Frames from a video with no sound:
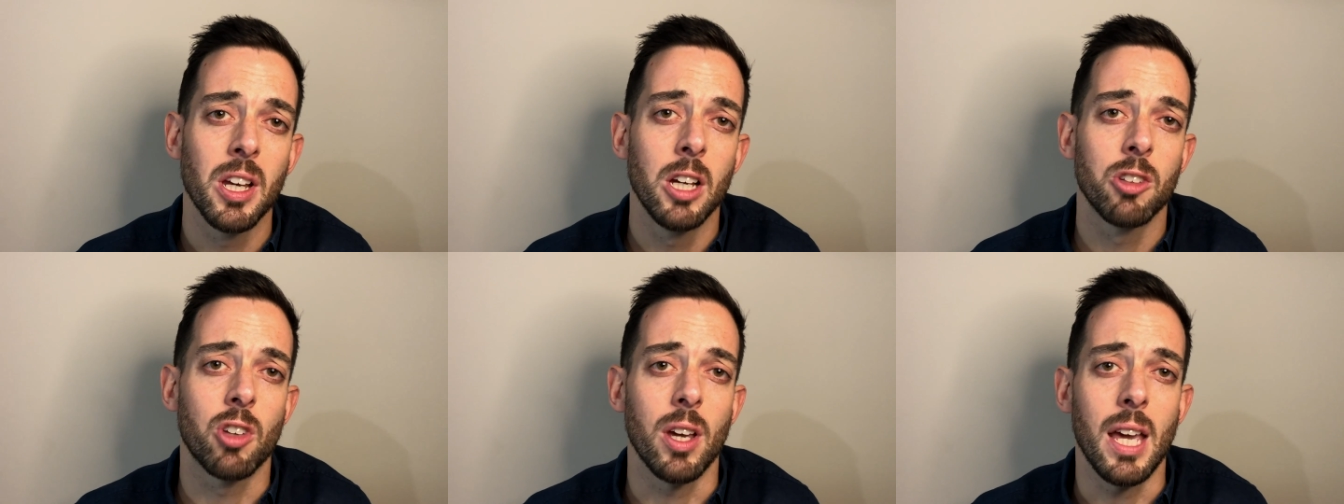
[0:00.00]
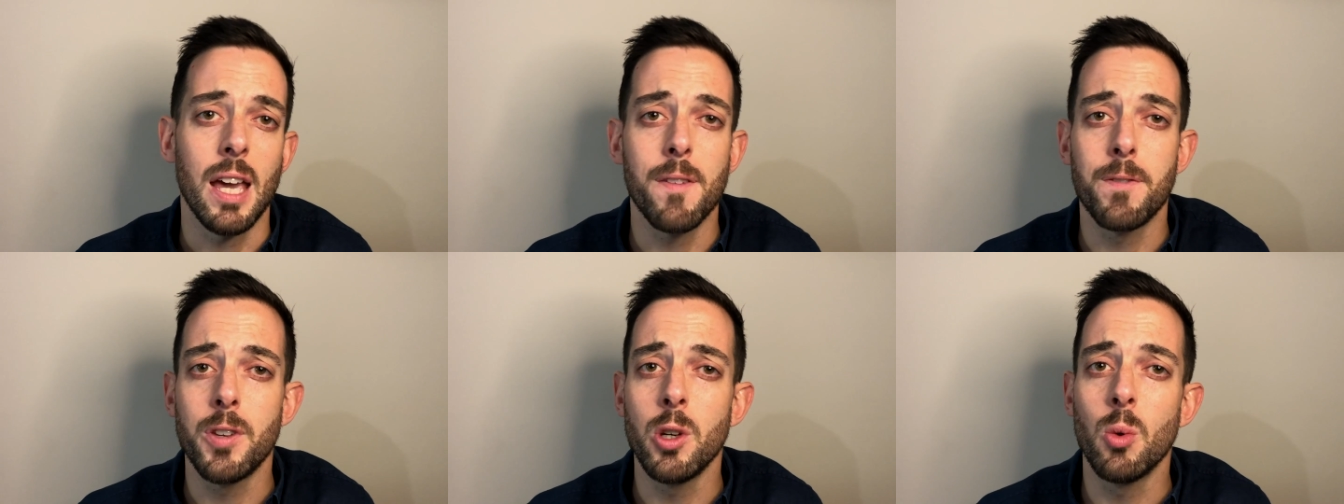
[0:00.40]
So
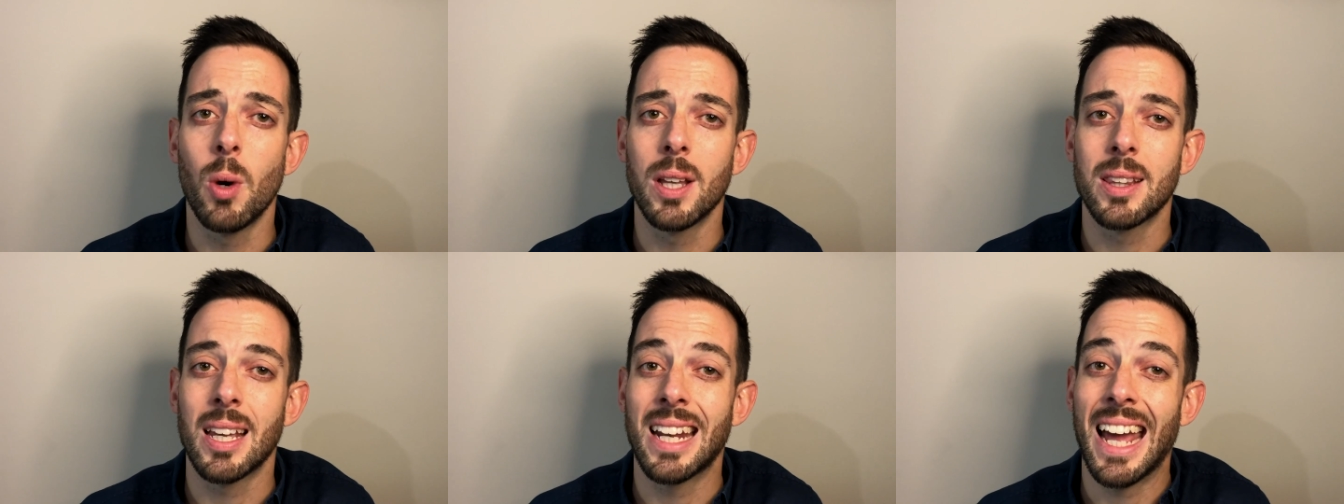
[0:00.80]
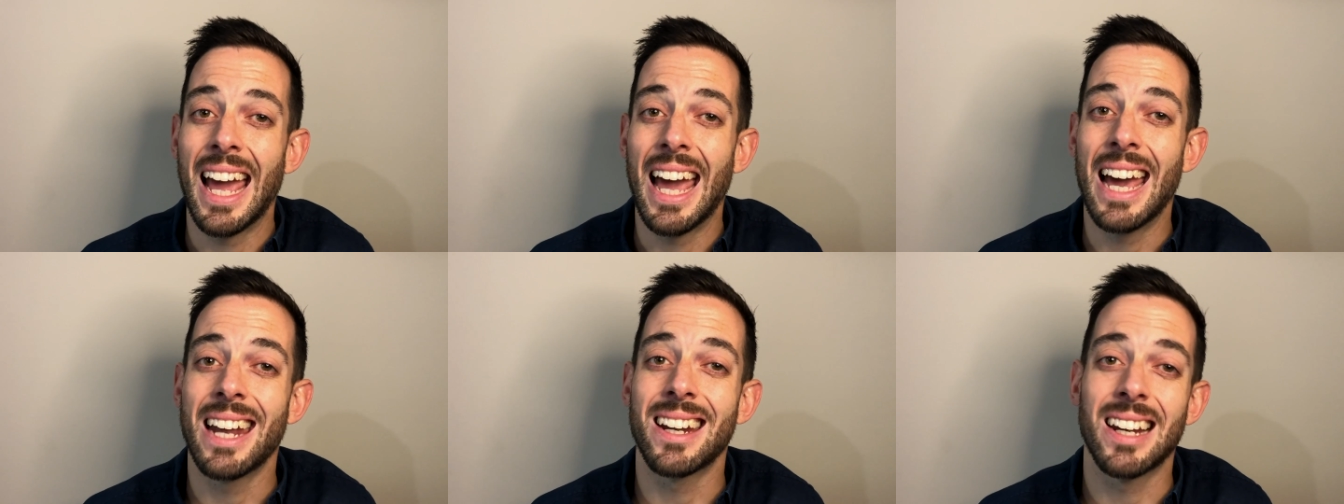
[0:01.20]
if you want that
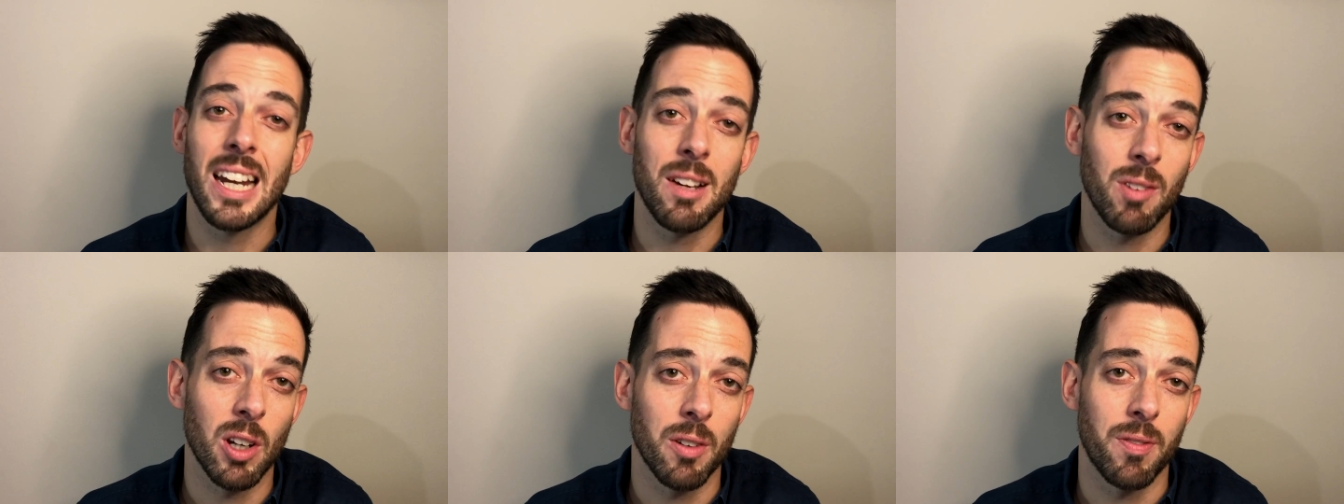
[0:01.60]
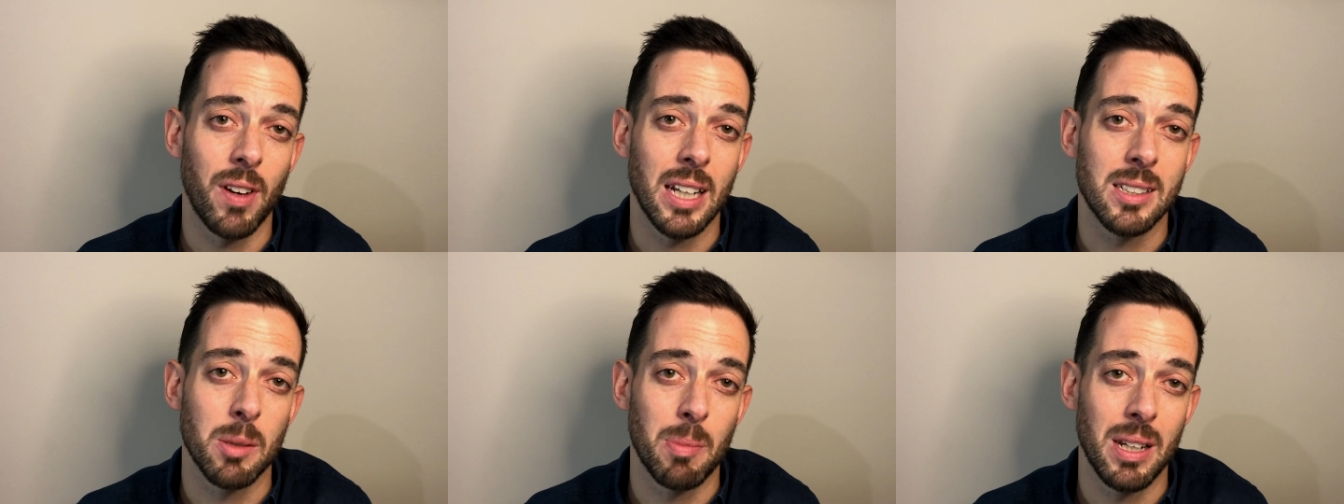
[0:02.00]
added level of
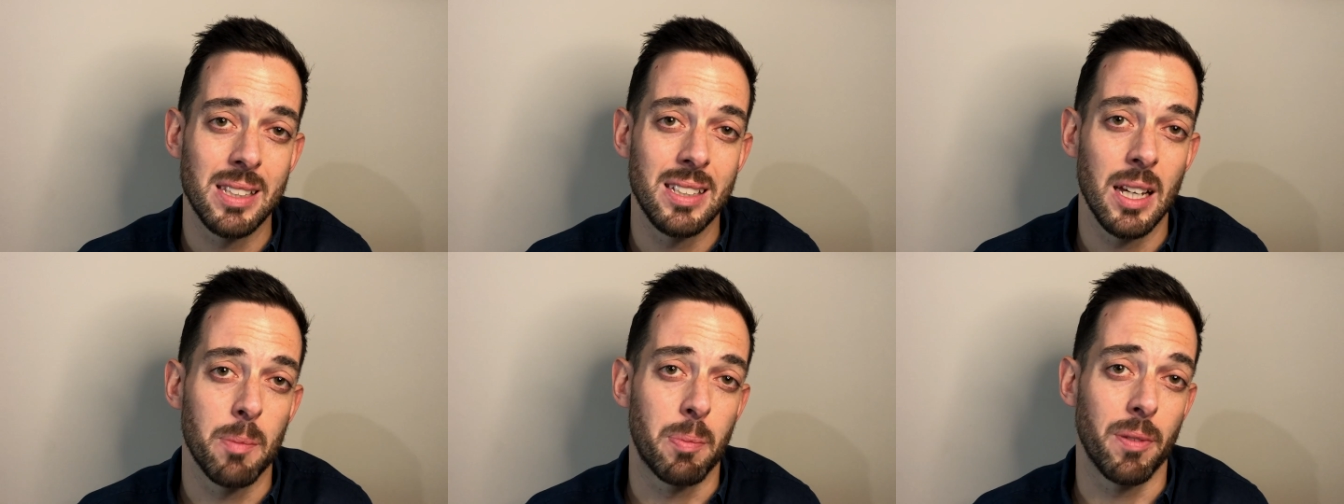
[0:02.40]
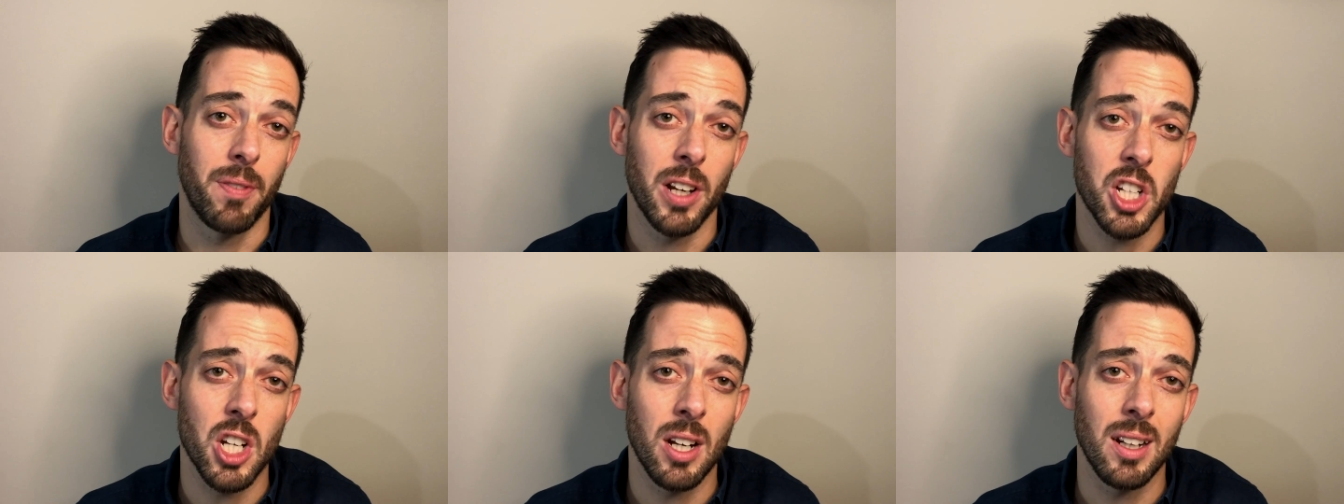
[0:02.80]
flexibility and
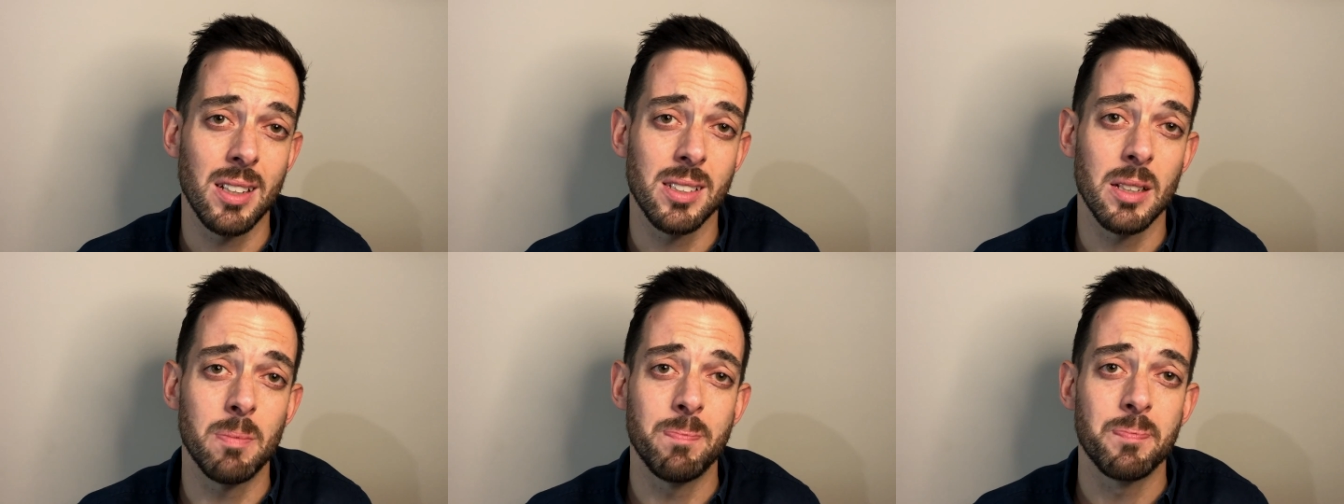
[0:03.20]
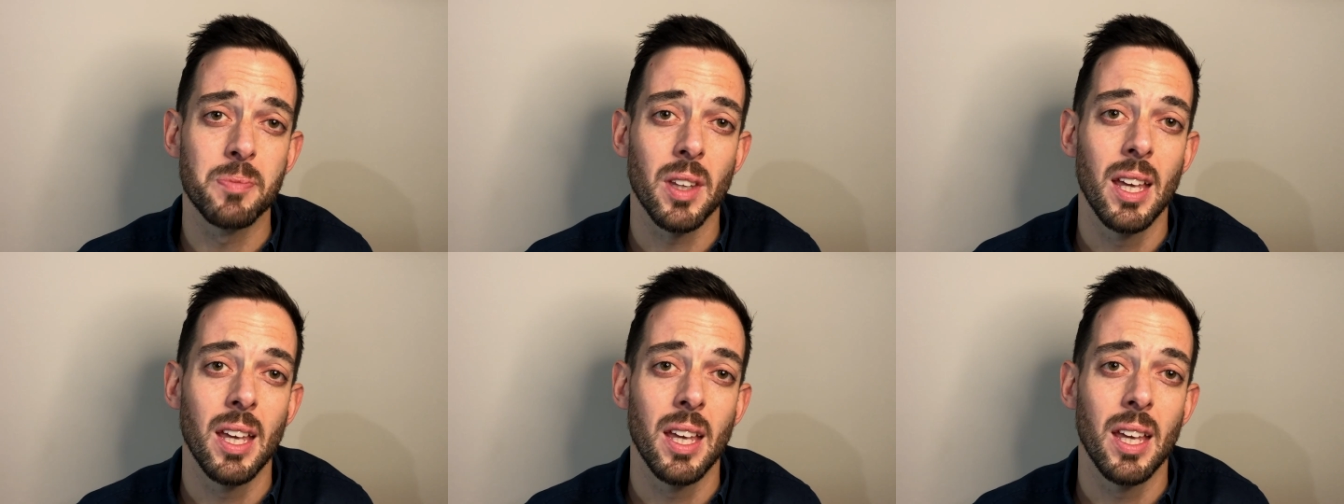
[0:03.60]
professionalism,